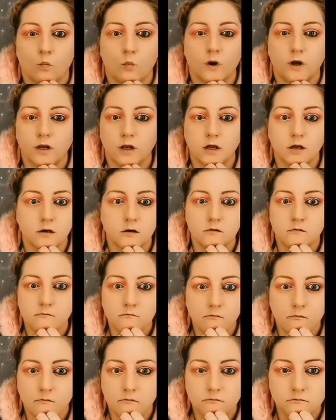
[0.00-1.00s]
Why not?
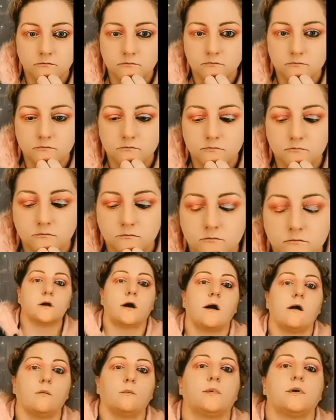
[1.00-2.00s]

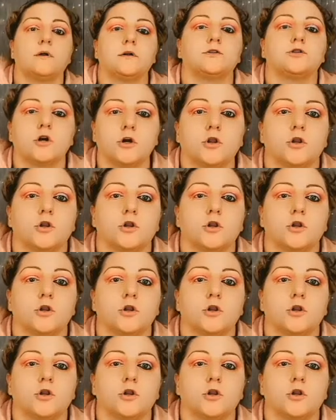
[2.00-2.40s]
Help each